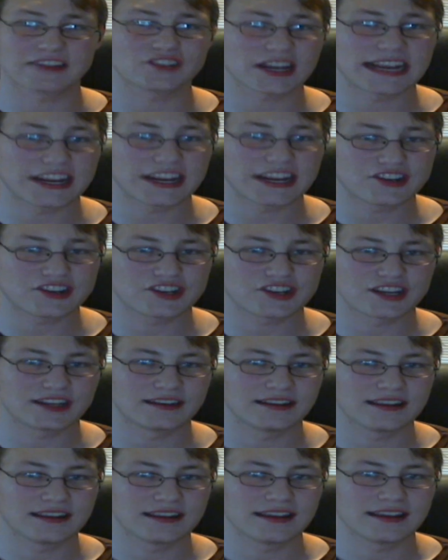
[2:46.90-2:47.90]
Magi
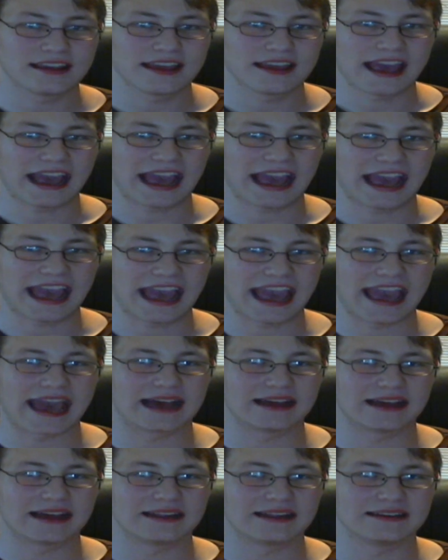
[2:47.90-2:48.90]
Nation
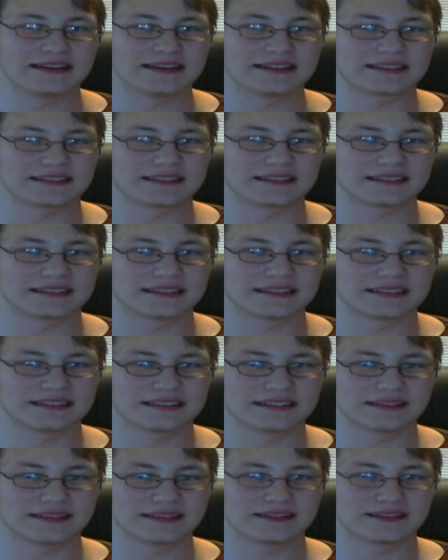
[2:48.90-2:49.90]
and
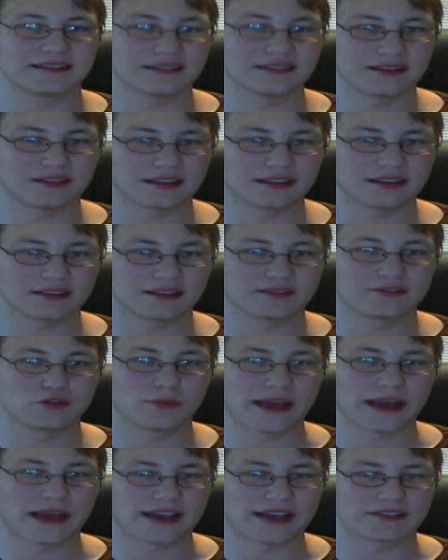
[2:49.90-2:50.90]

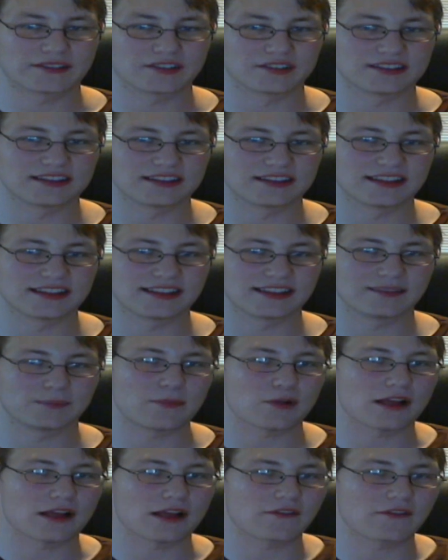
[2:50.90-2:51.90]
Duel Masters.
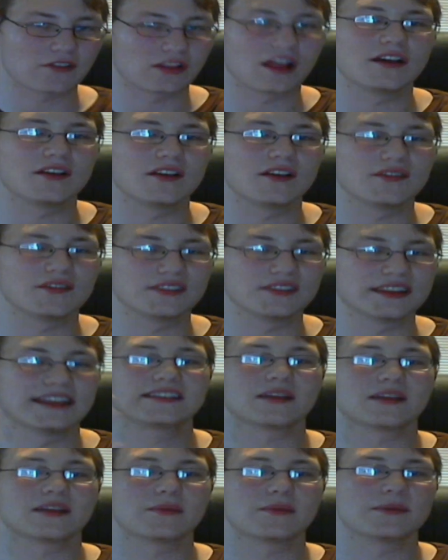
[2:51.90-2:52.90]
People have
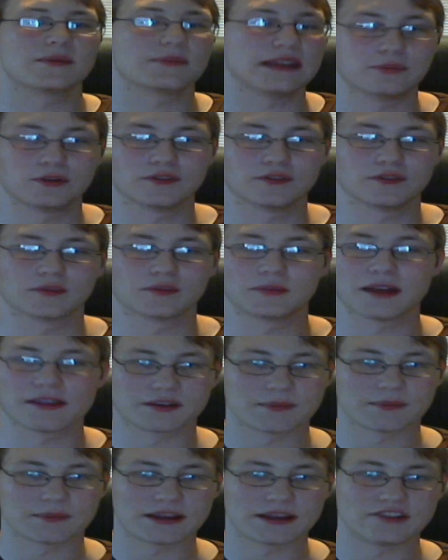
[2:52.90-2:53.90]
gloves, and they summon people
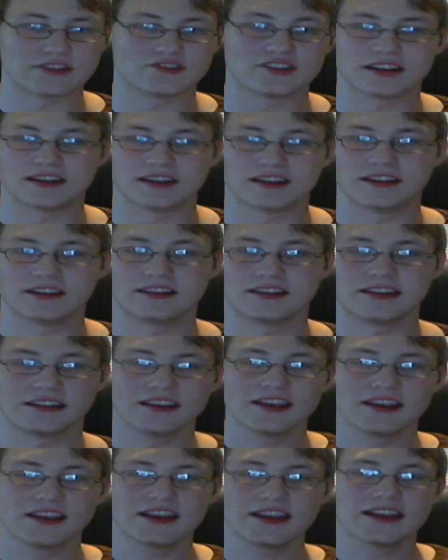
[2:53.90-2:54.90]
from another dimension,
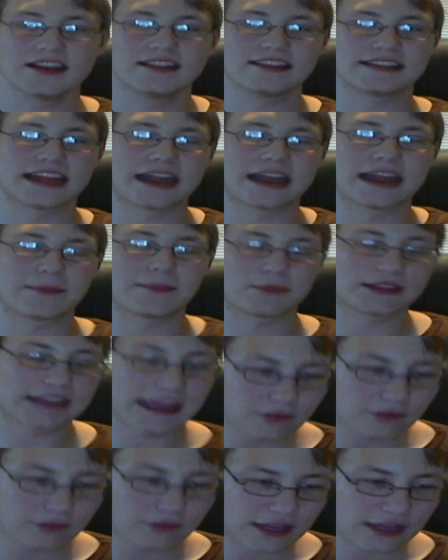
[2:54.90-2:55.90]
and this and that.
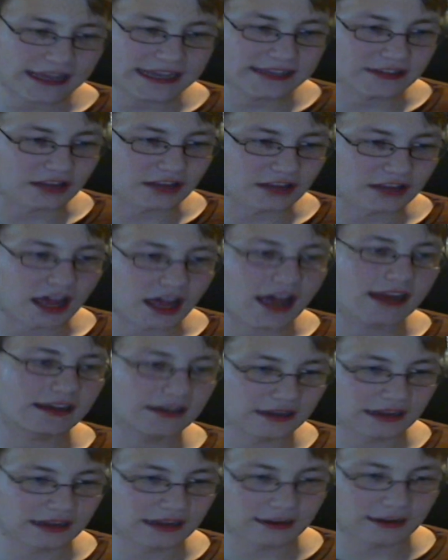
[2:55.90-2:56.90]
But the gameplay is
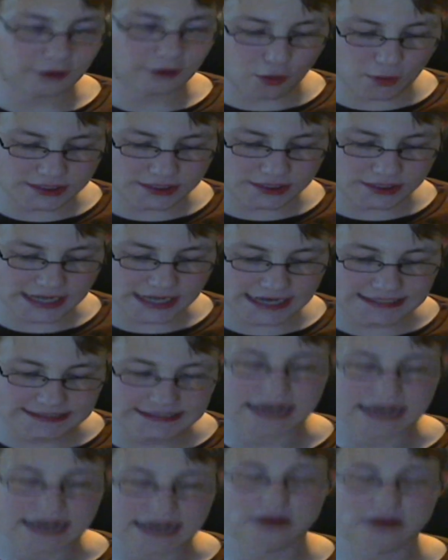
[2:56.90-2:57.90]
almost
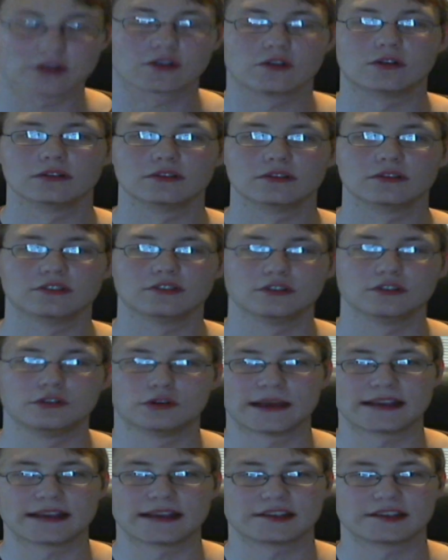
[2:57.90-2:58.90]
identical
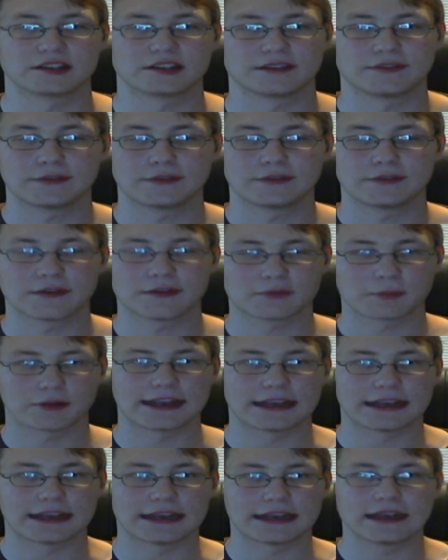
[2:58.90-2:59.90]
to Duel Masters, if you've
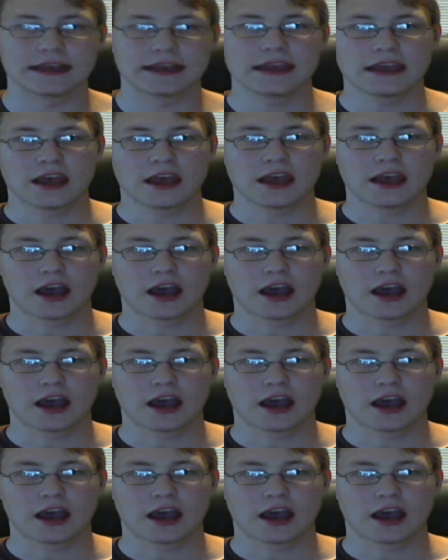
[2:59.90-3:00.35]
ever played it.